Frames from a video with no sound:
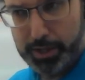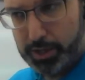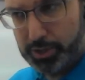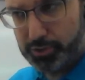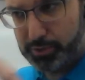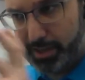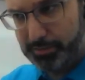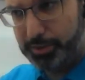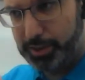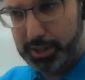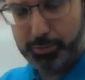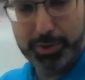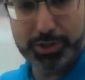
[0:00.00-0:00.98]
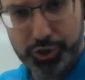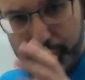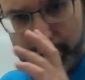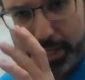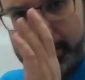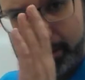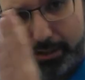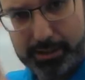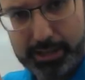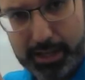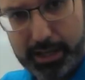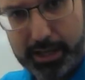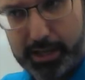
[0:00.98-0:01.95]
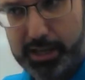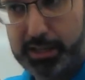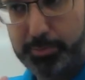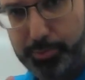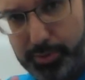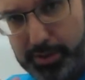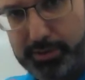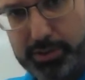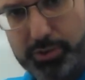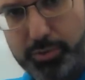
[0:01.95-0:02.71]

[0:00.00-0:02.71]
So it's everything we just did in the previous